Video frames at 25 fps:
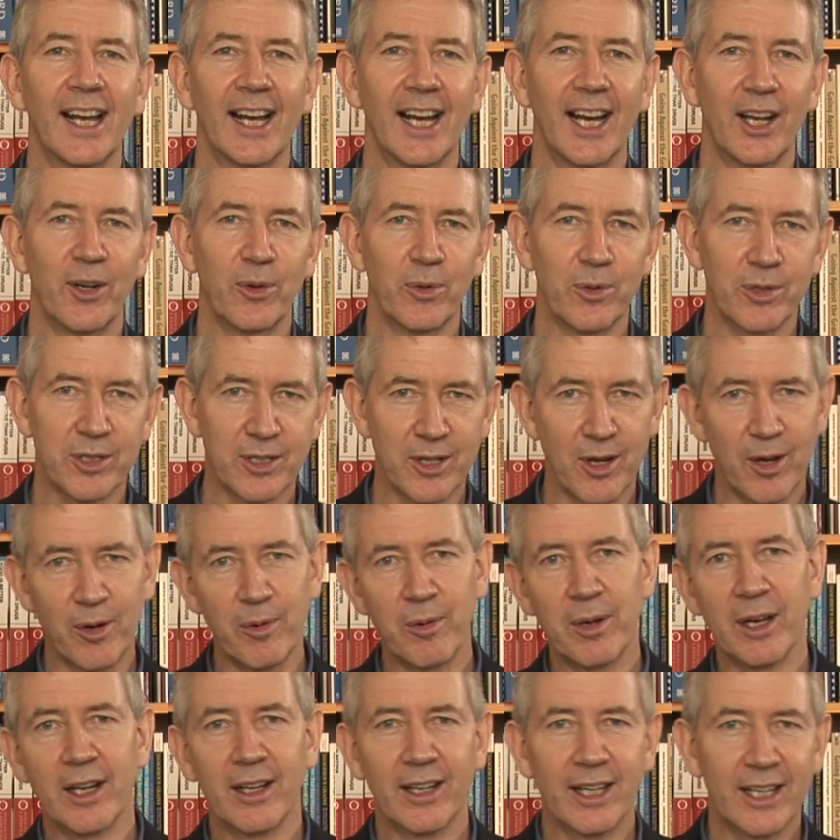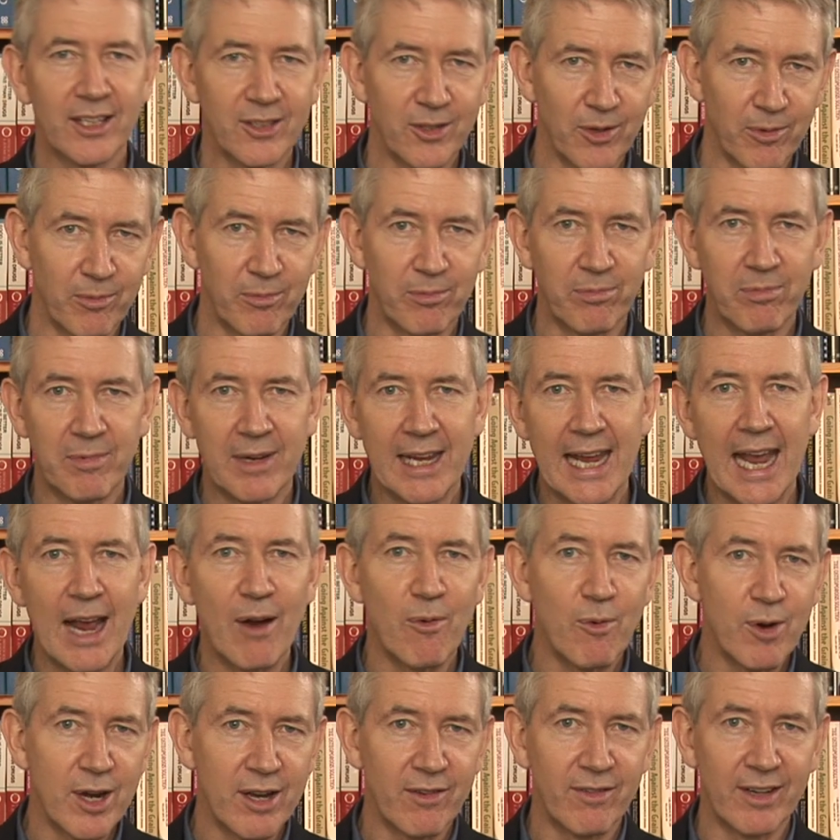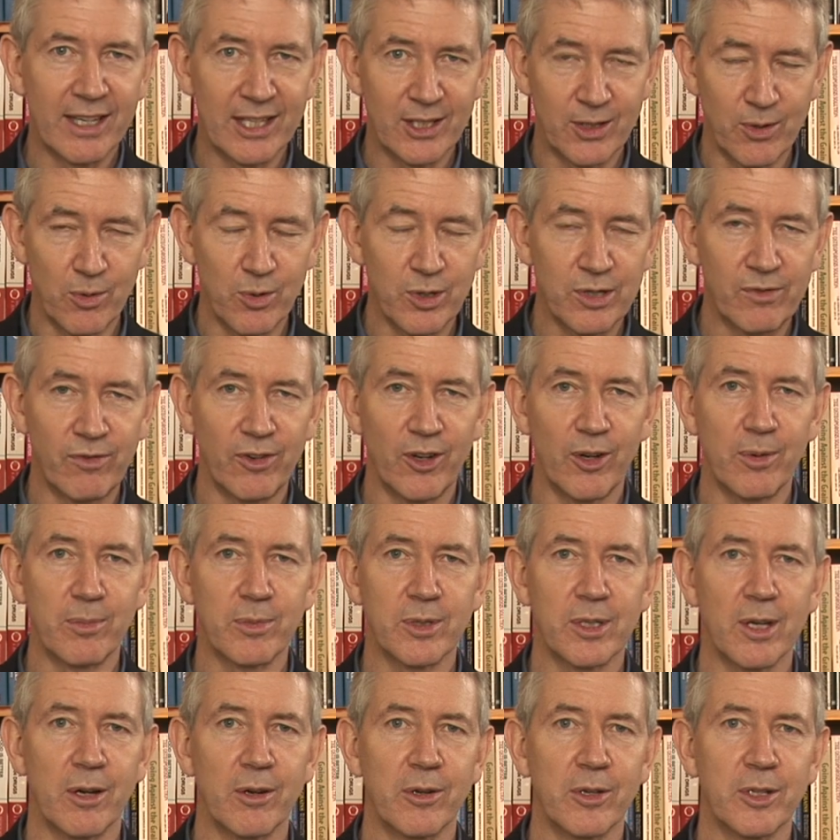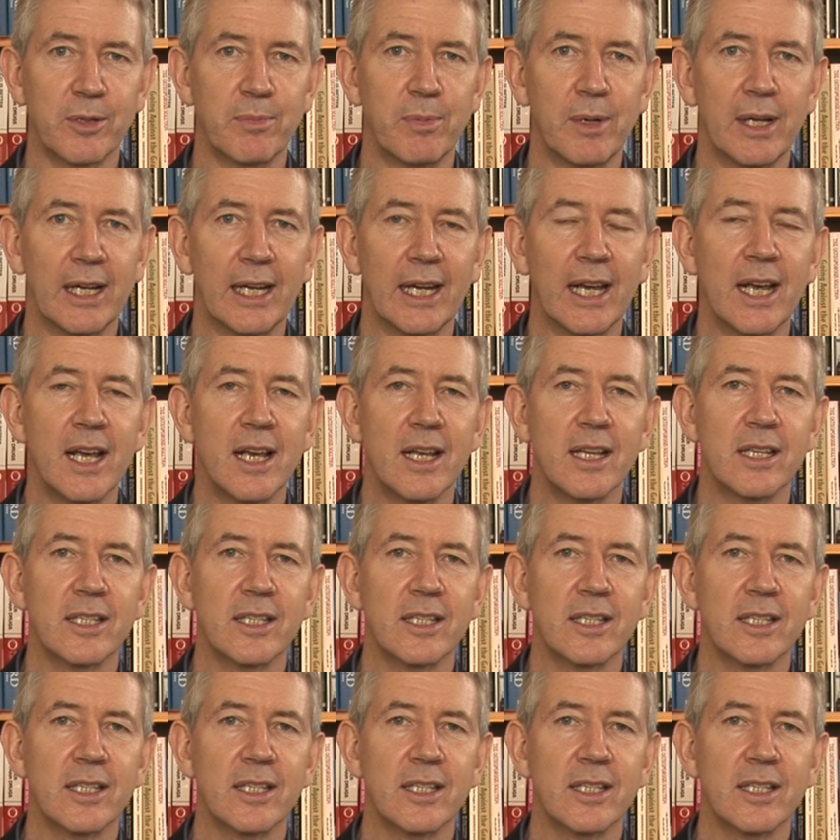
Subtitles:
and also sort of get rid of exhaust fumes, so to speak,